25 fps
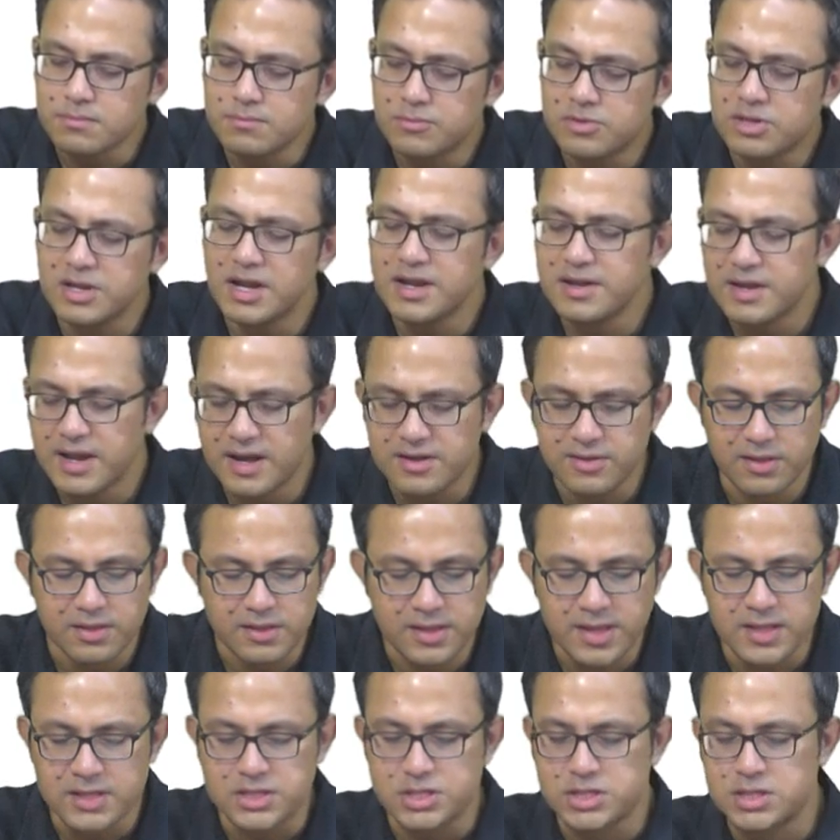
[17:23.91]
So that
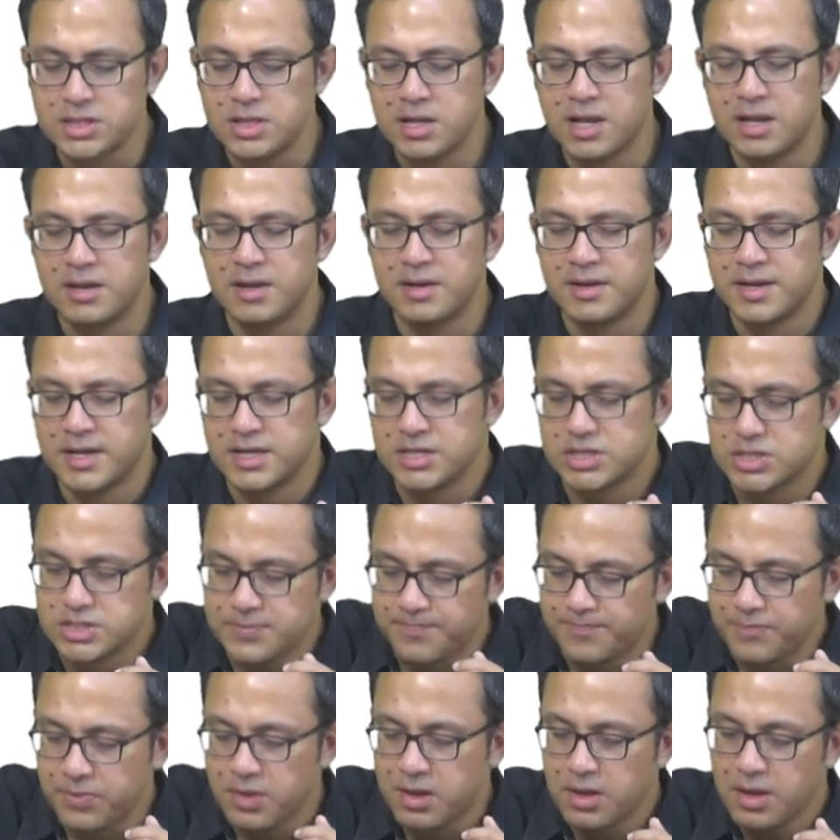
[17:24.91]
existential
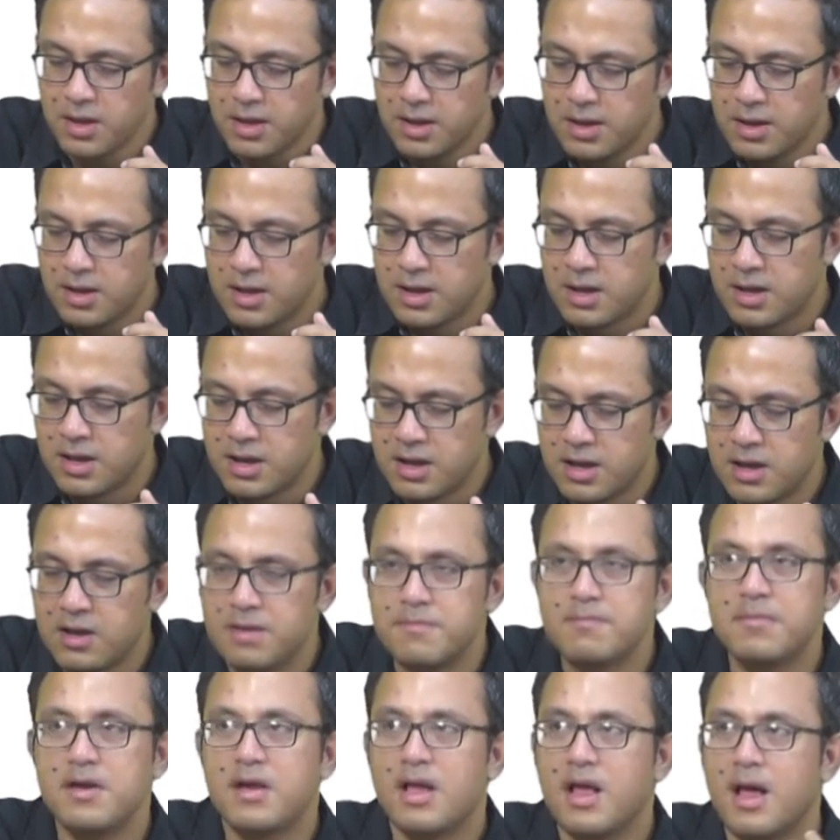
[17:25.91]
alienation uh,
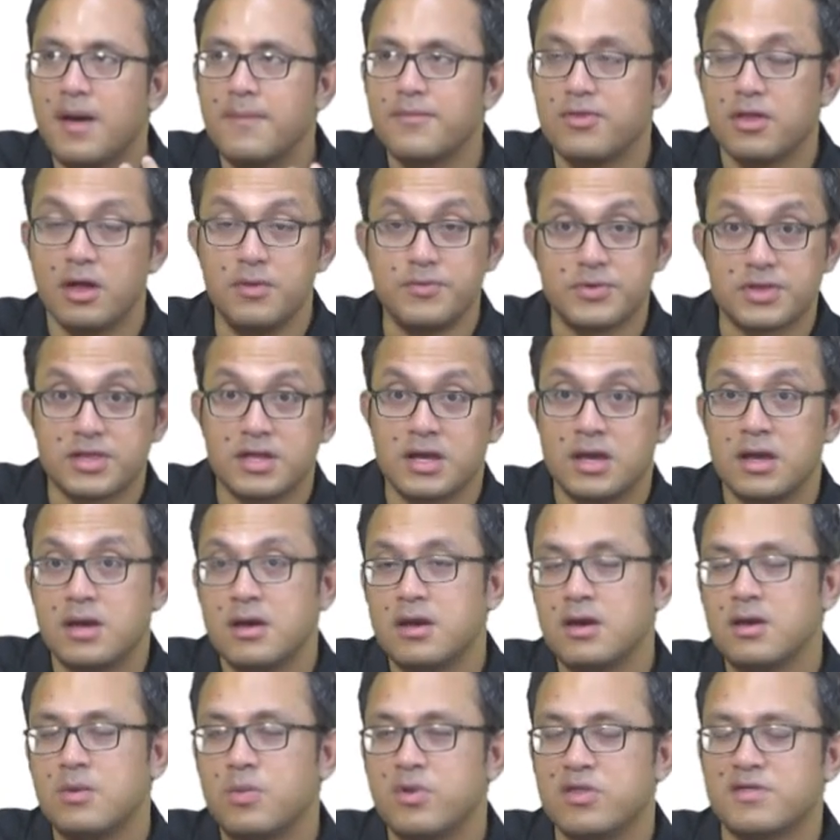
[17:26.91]
becomes obviously
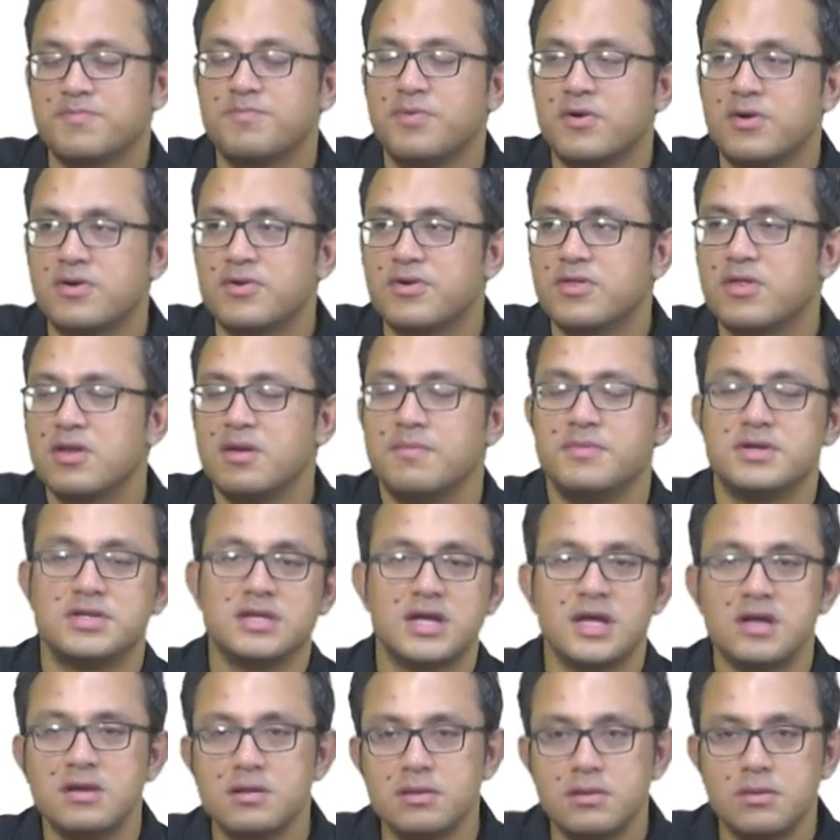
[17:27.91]
a response to the
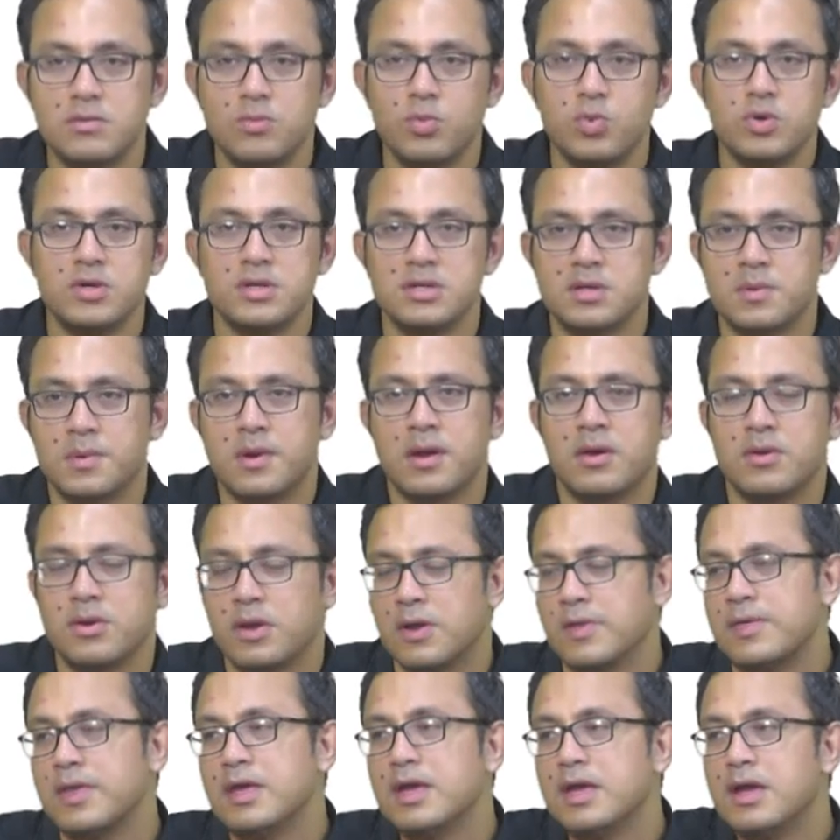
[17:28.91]
material world around
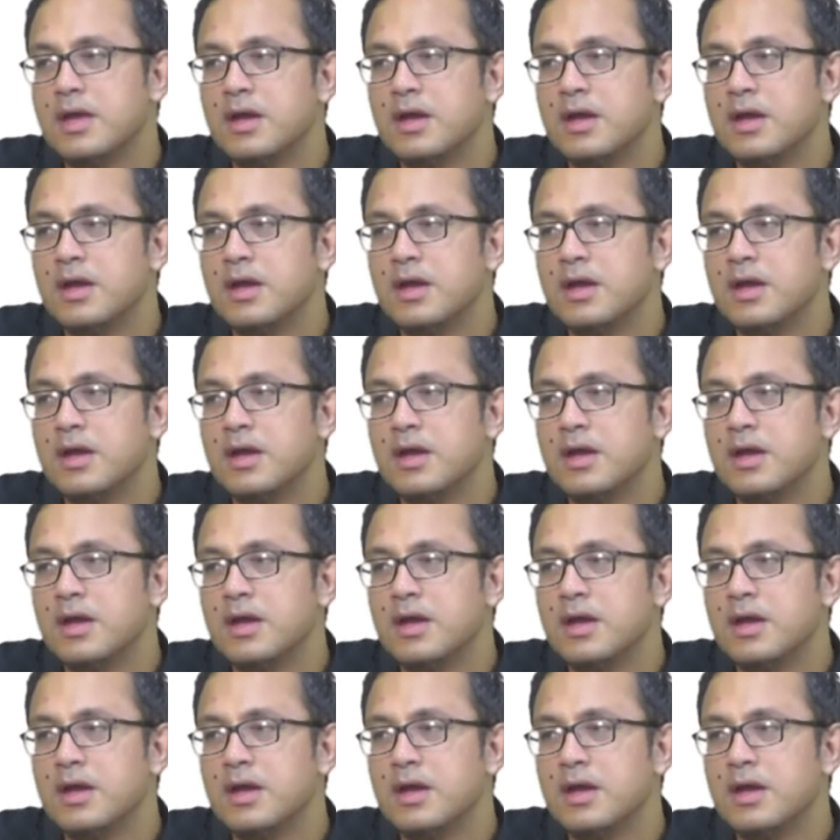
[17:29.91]
you.